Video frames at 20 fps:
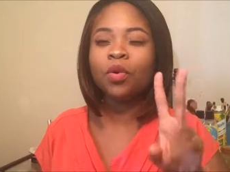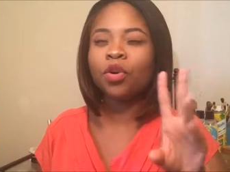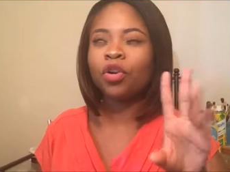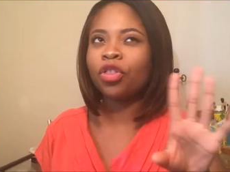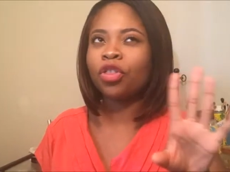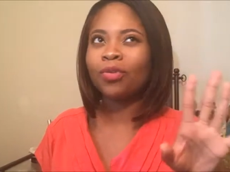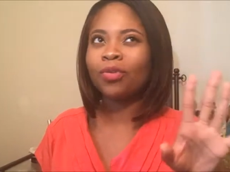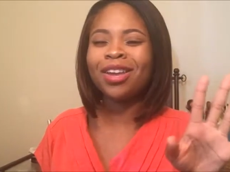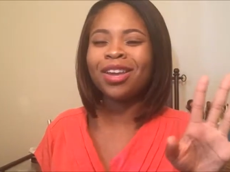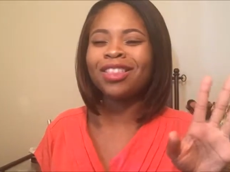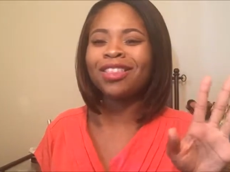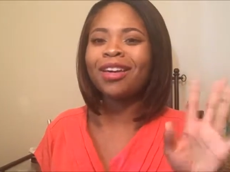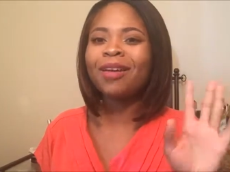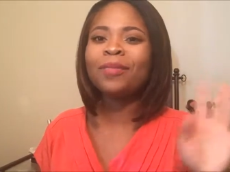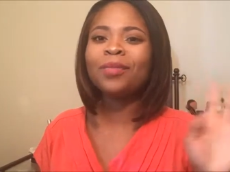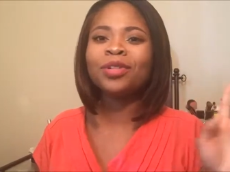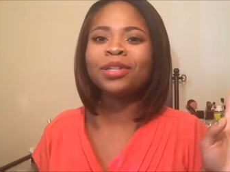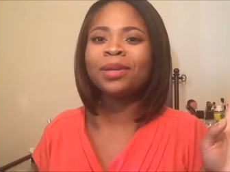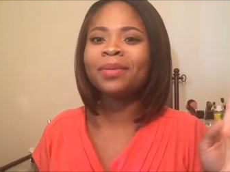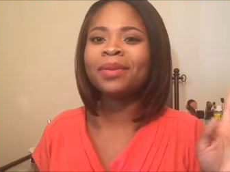or three of
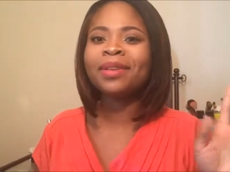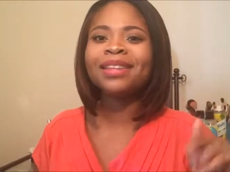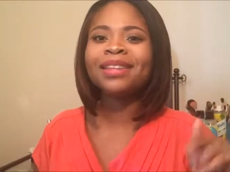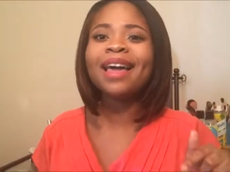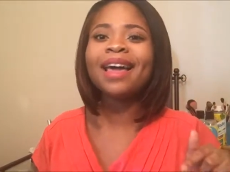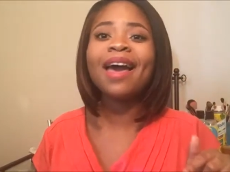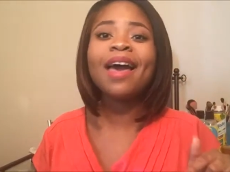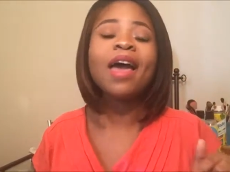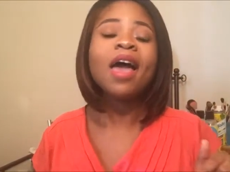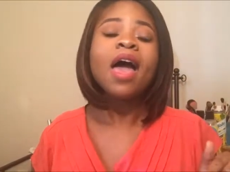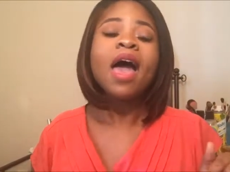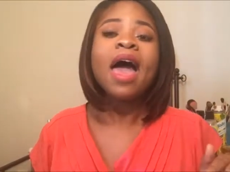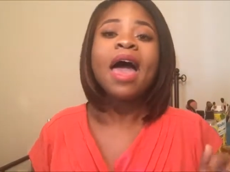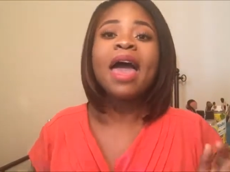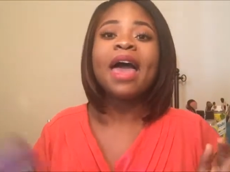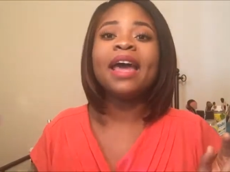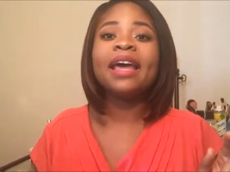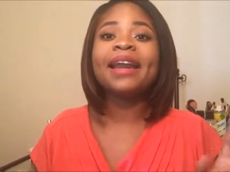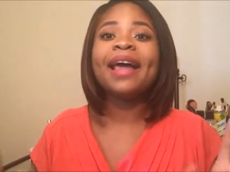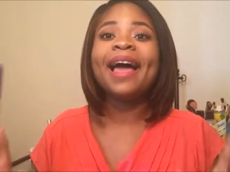them or something like that.
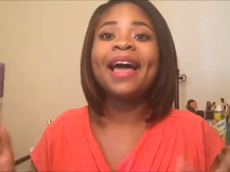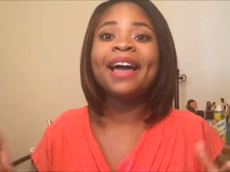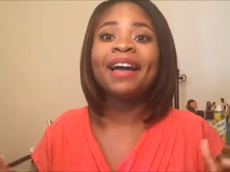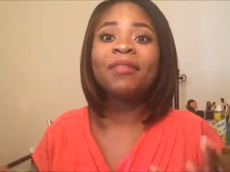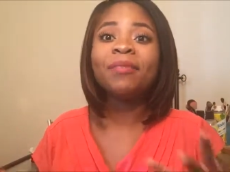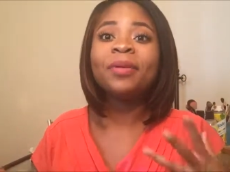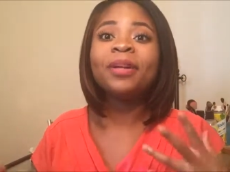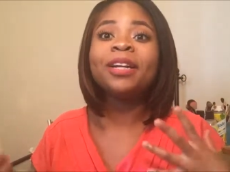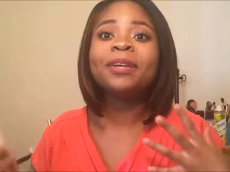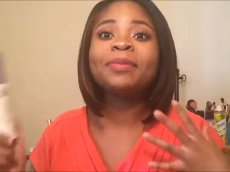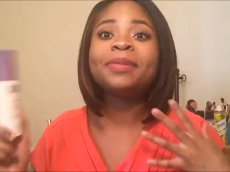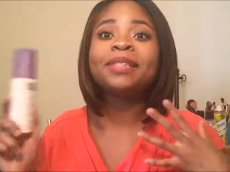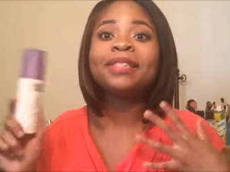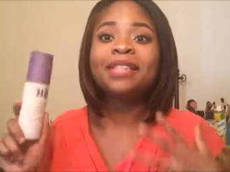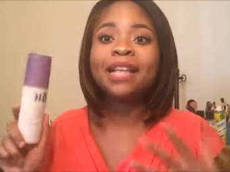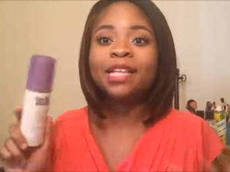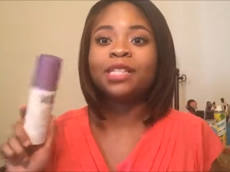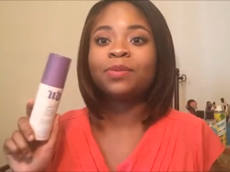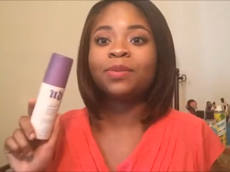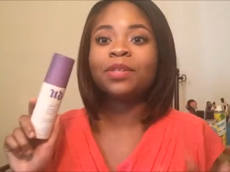And I have been
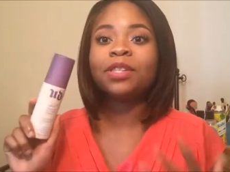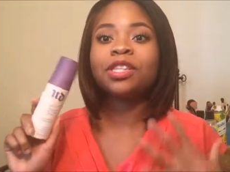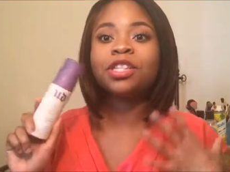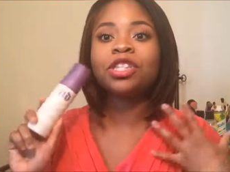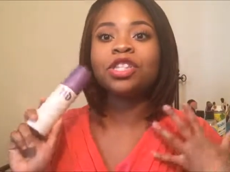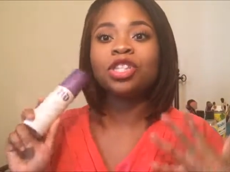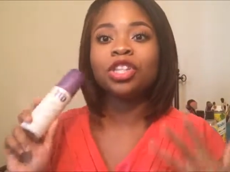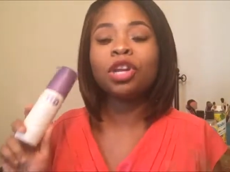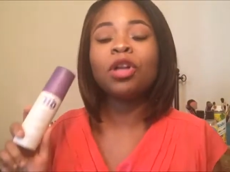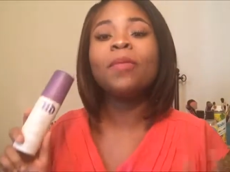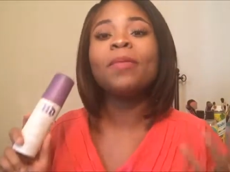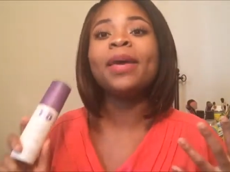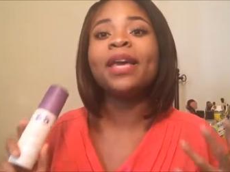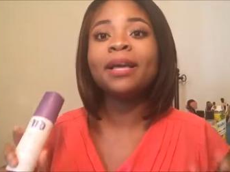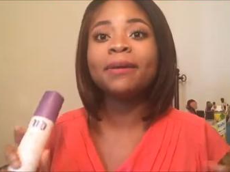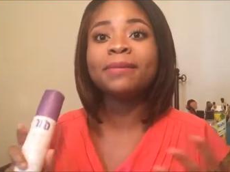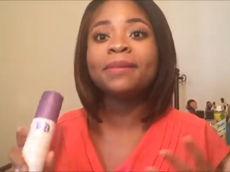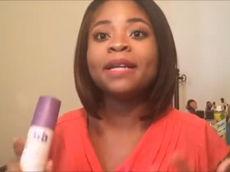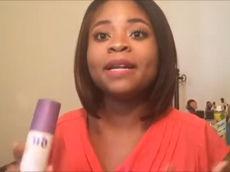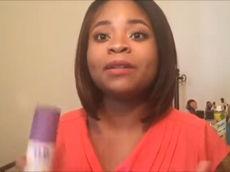obsessed with this Chill
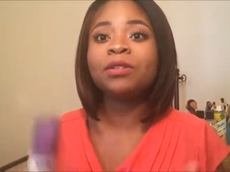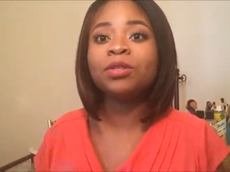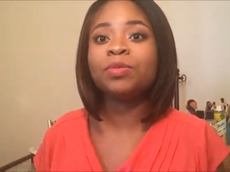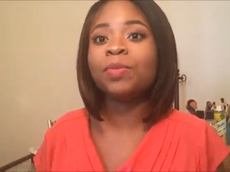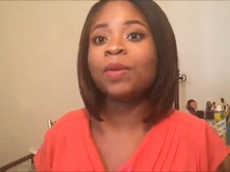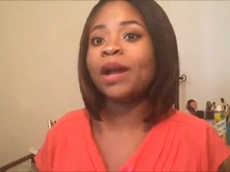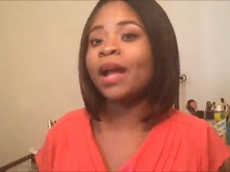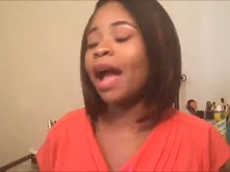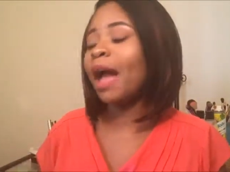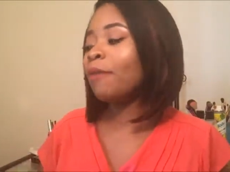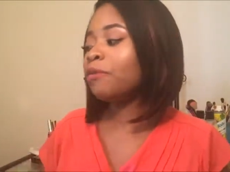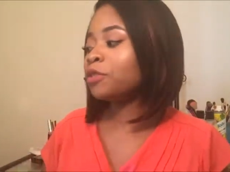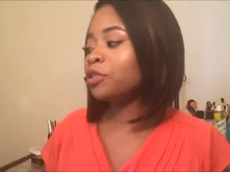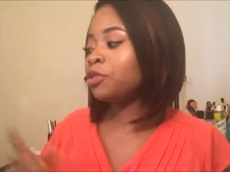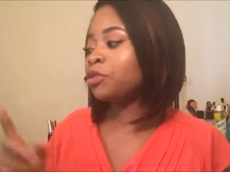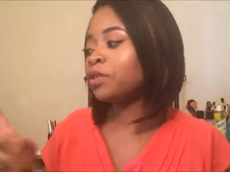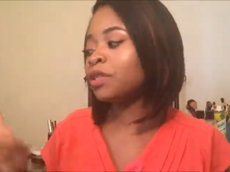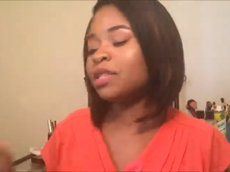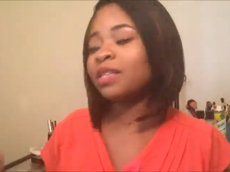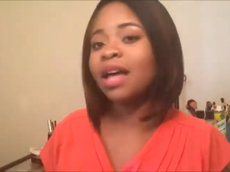Makeup Setting Spray. I
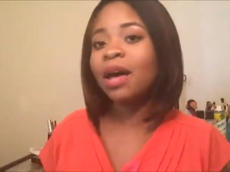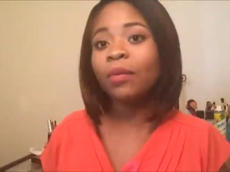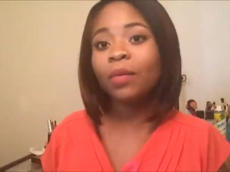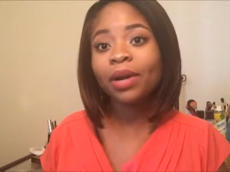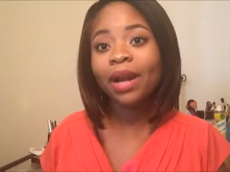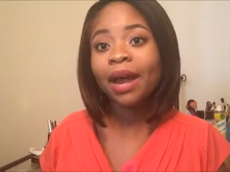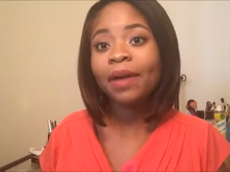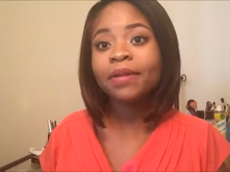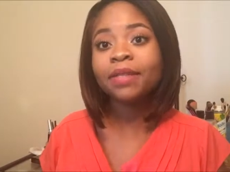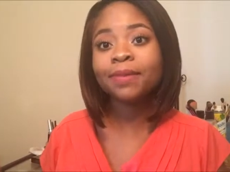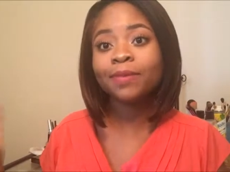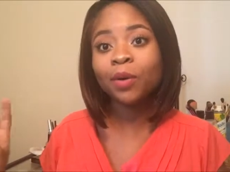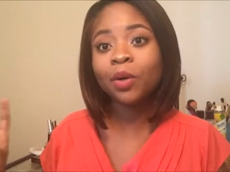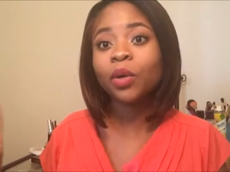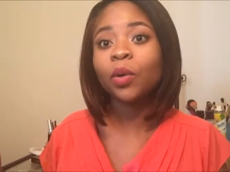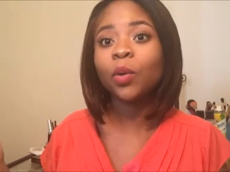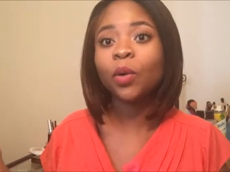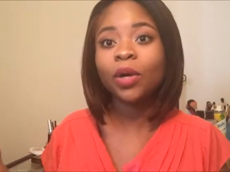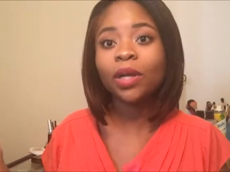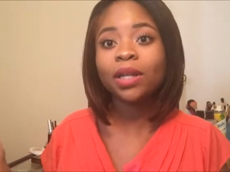was using that when I was
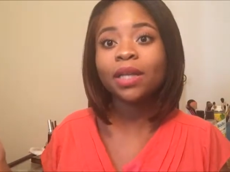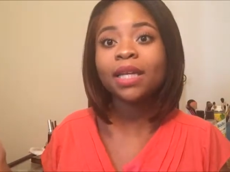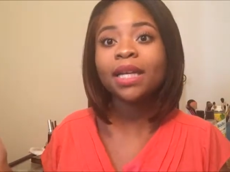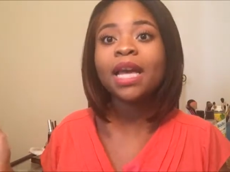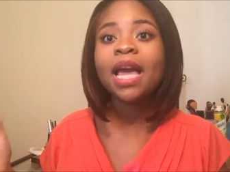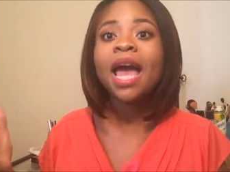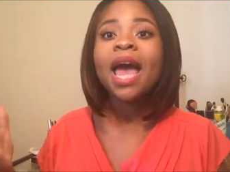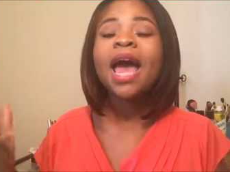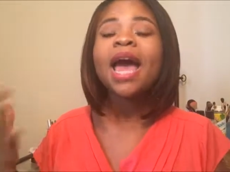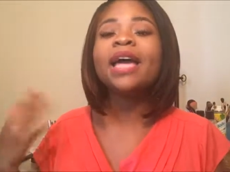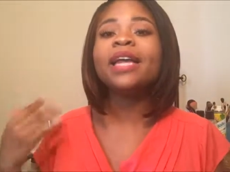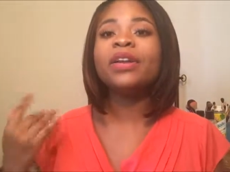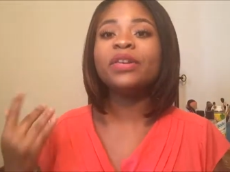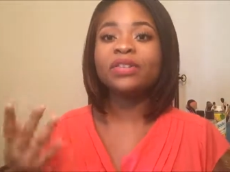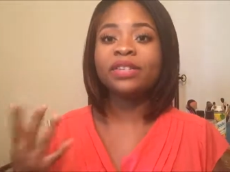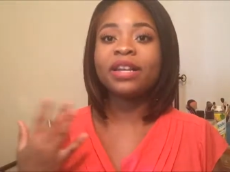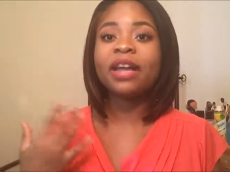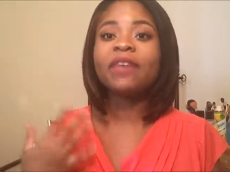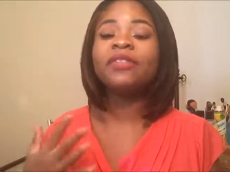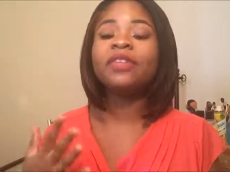more oily and
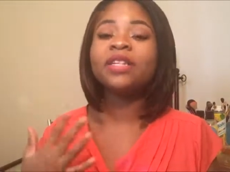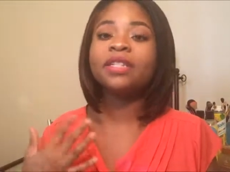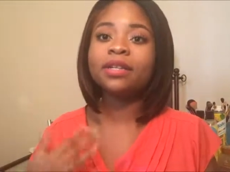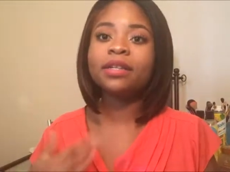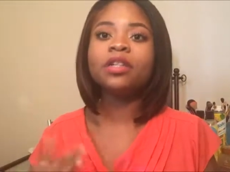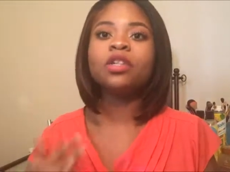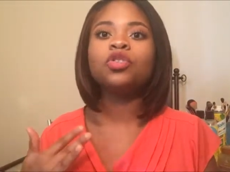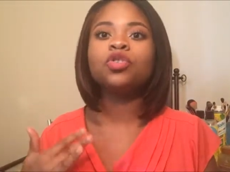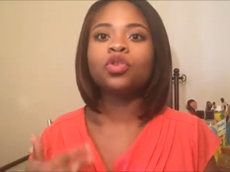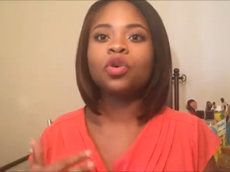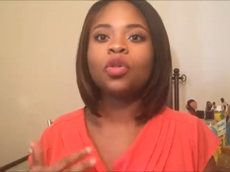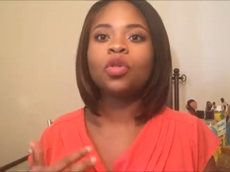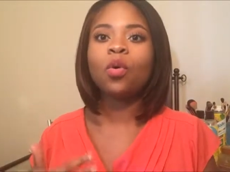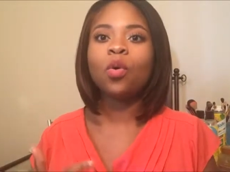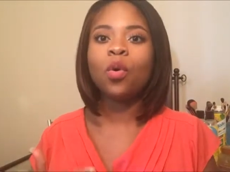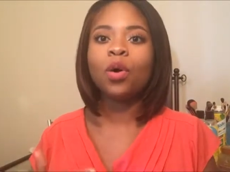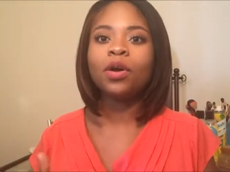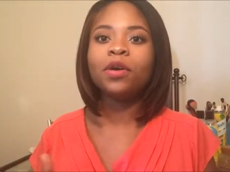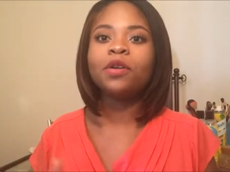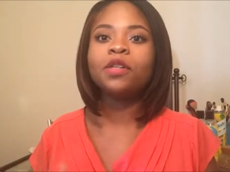it definitely did control the
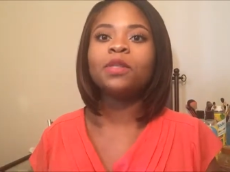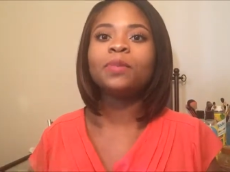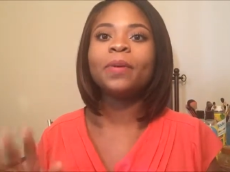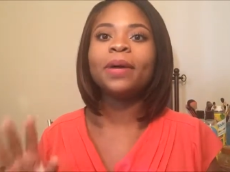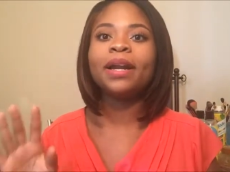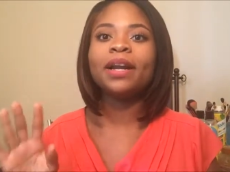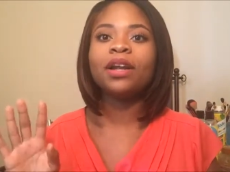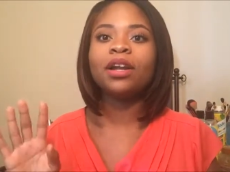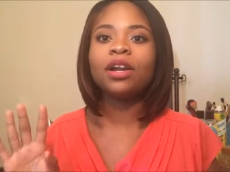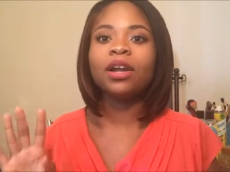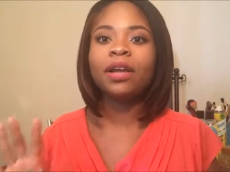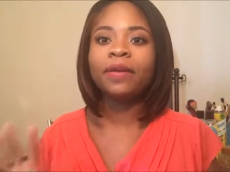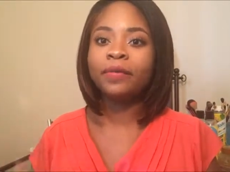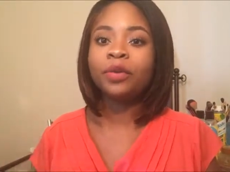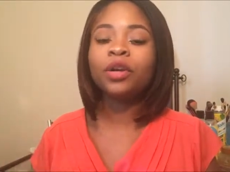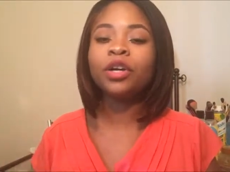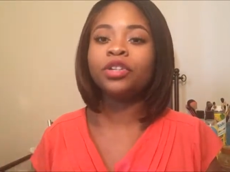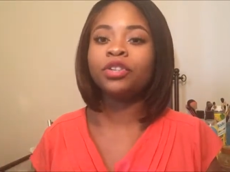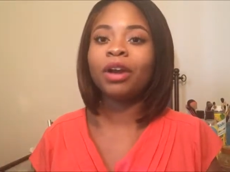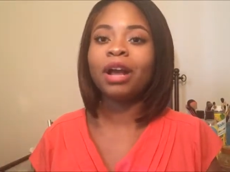oils, but if
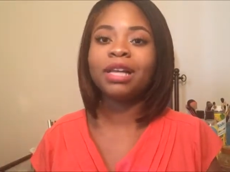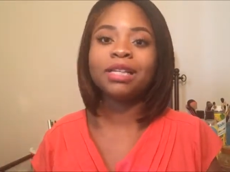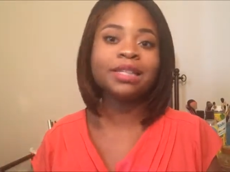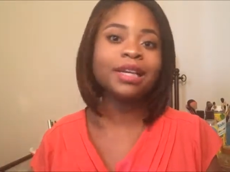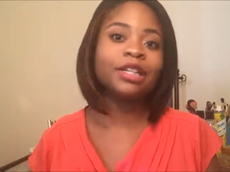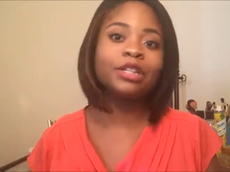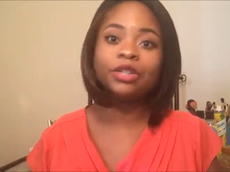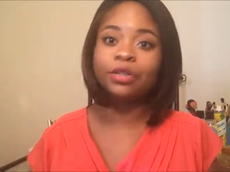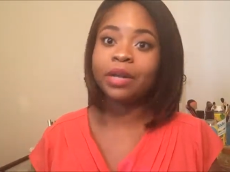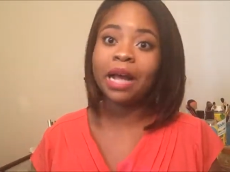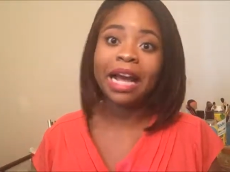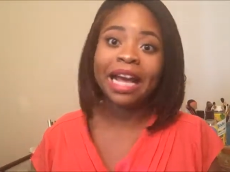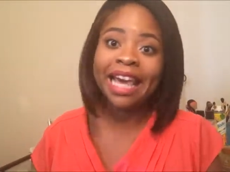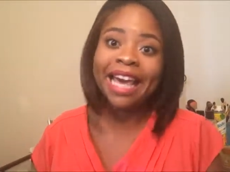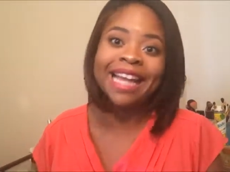you're a dry skin, do not